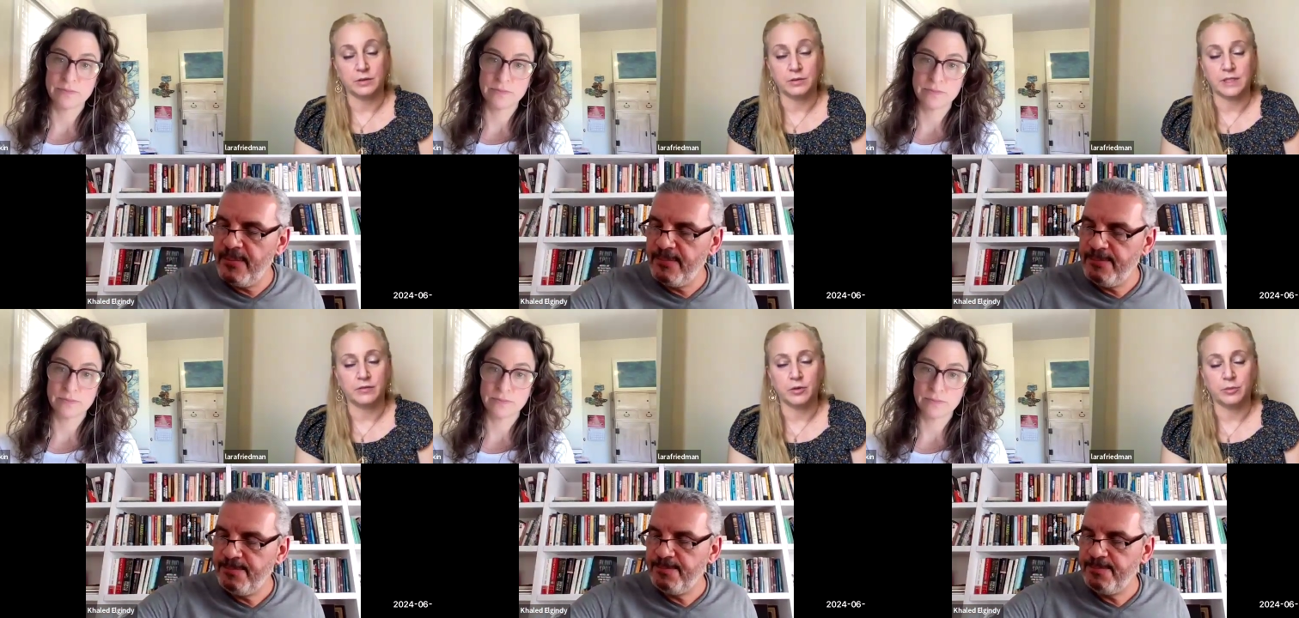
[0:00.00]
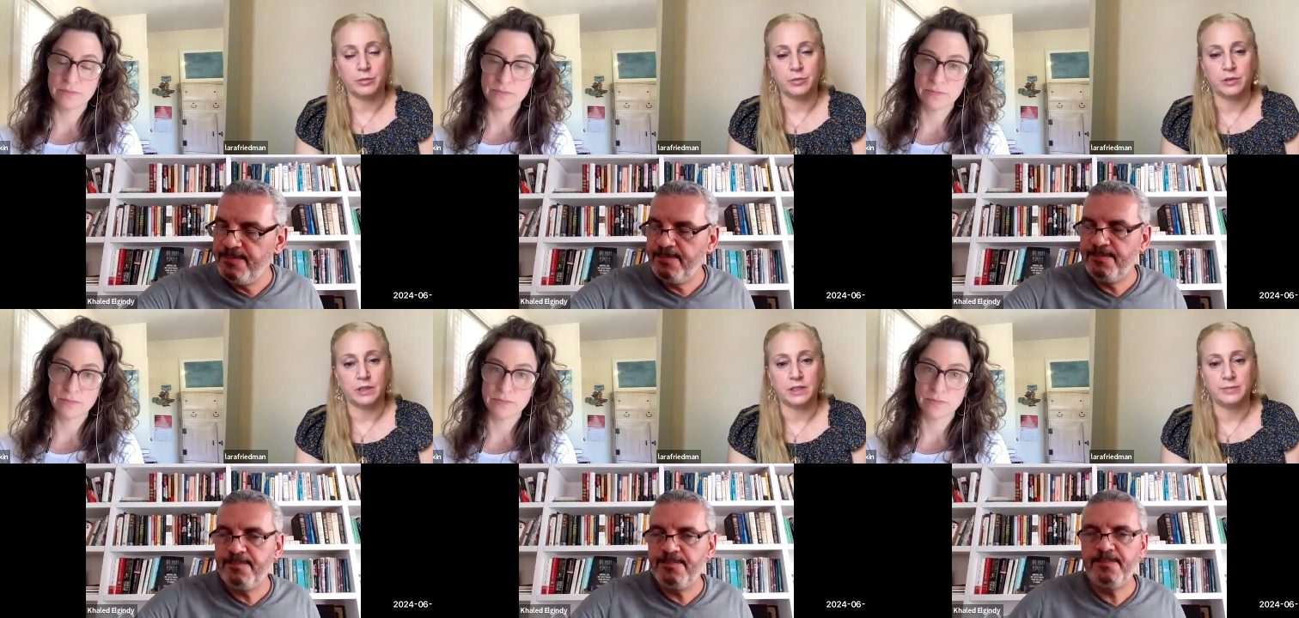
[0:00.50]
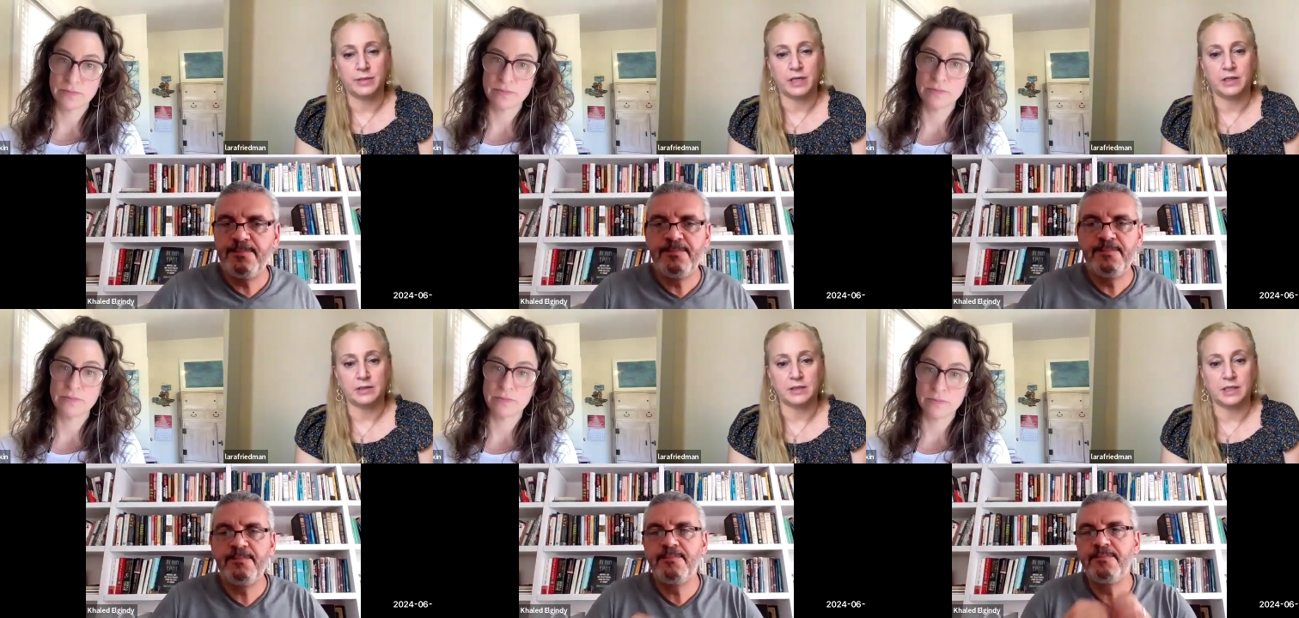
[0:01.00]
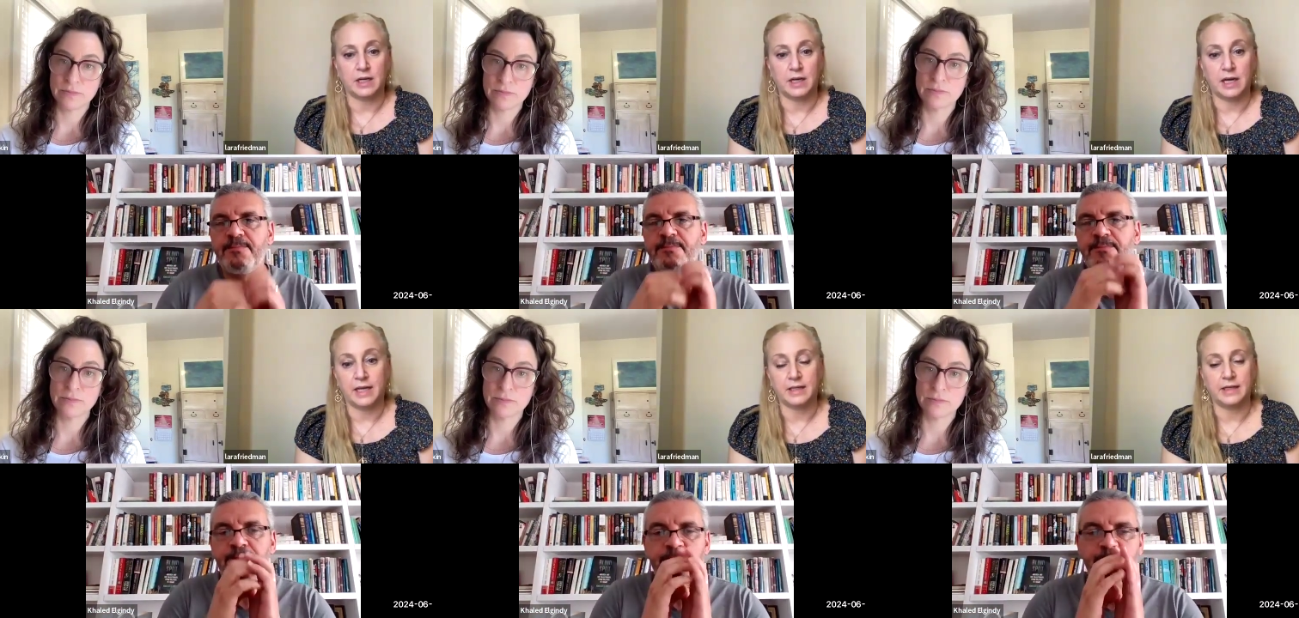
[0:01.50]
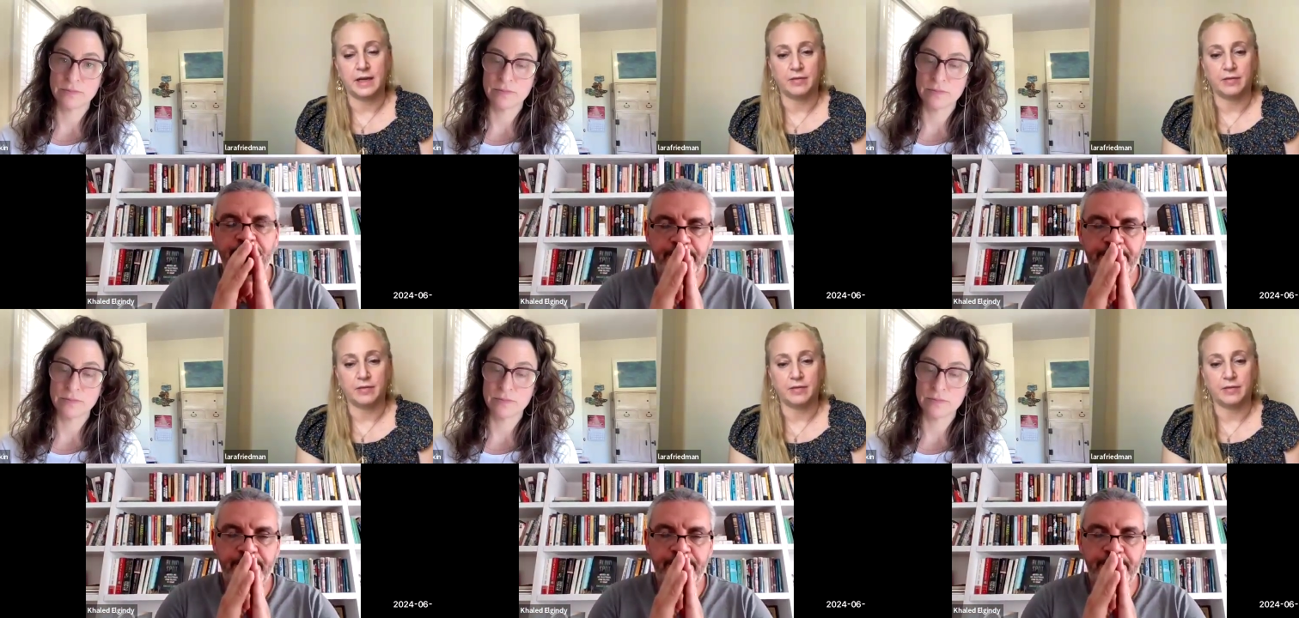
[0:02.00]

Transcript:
Speaker 1: there were several people on these panels that I had